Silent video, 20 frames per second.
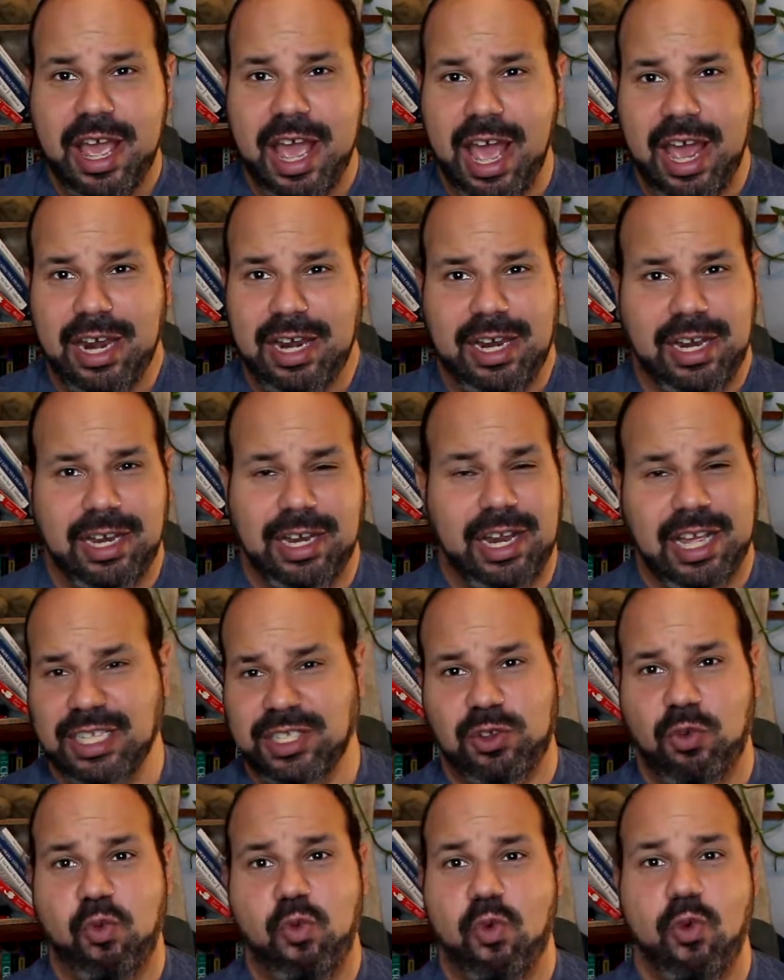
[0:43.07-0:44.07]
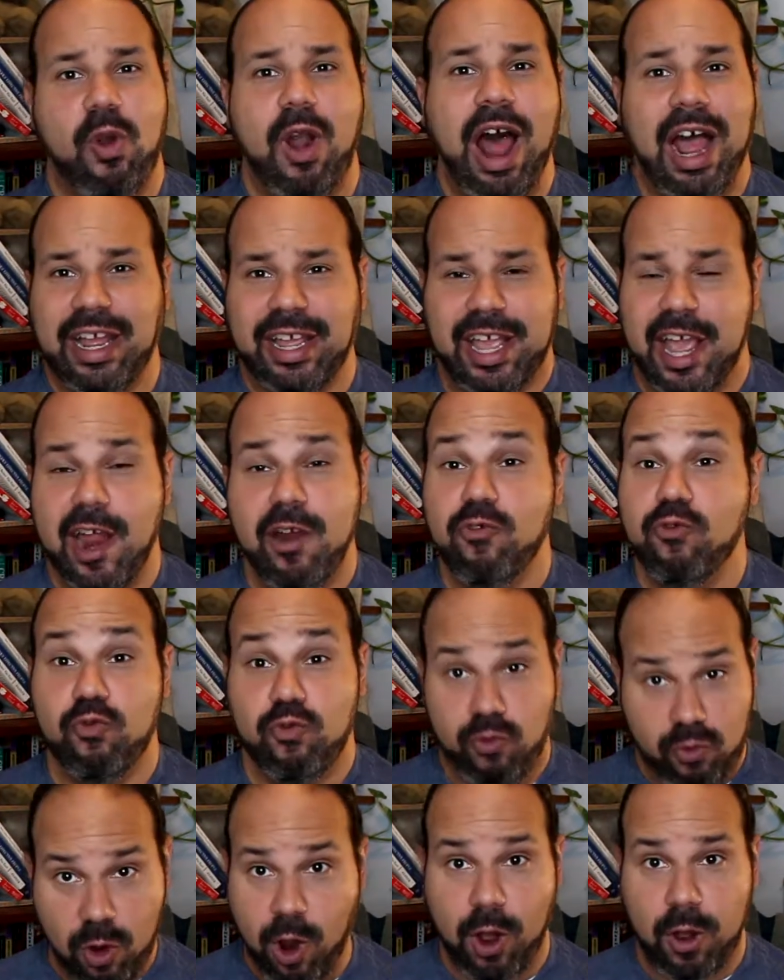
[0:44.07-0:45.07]
and let's rock
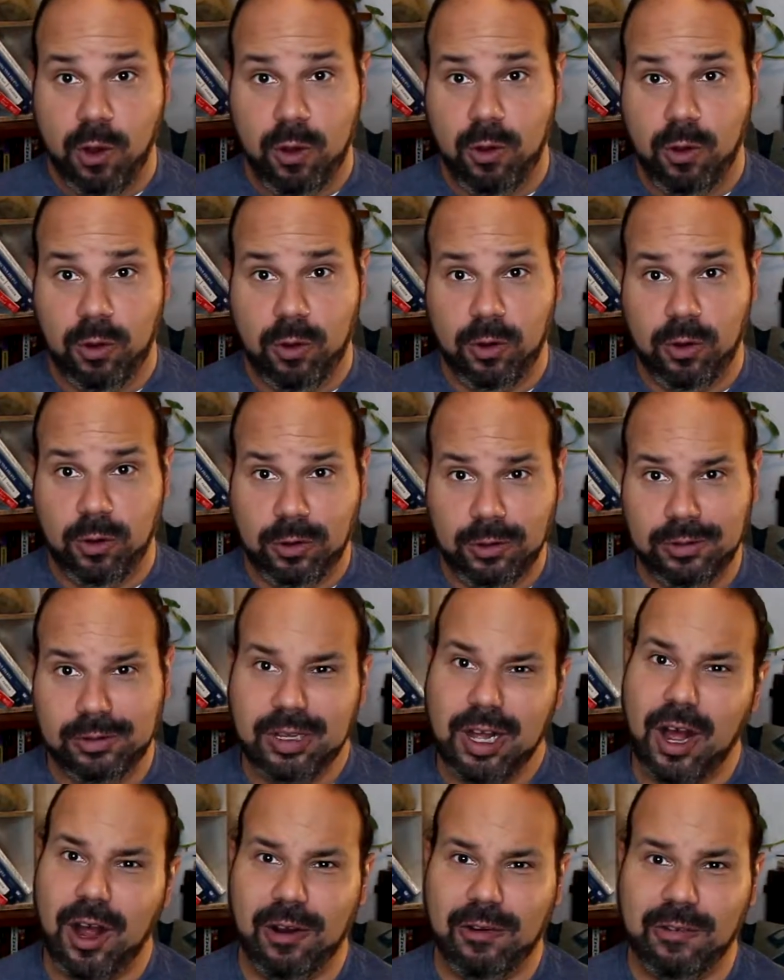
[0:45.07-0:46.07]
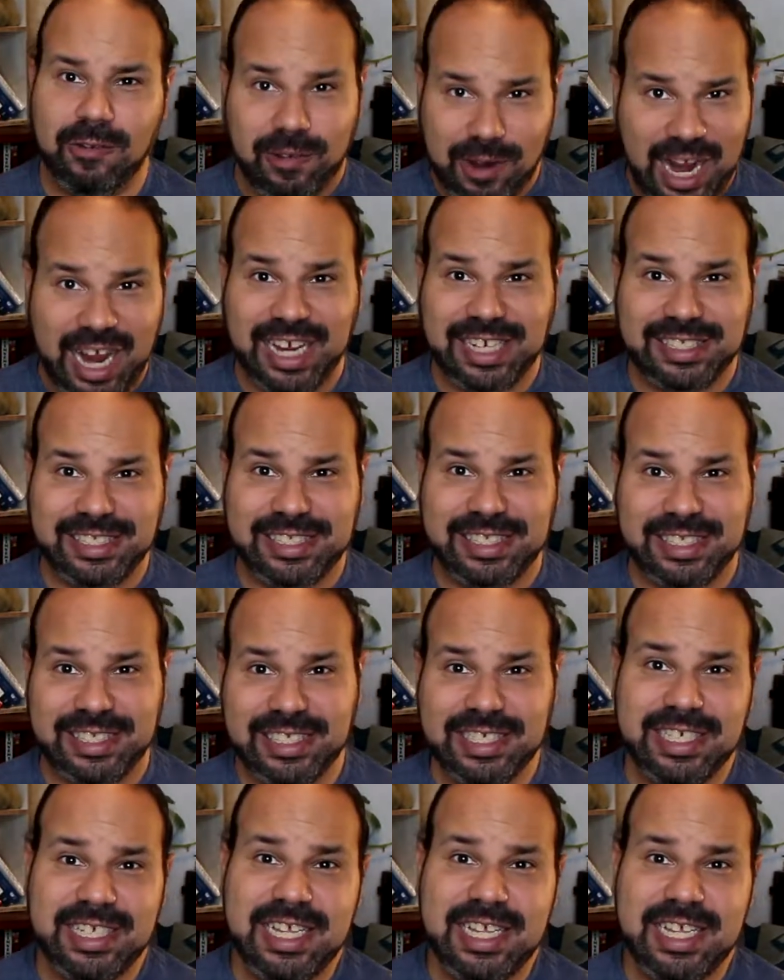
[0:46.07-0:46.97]
and roll. Alright.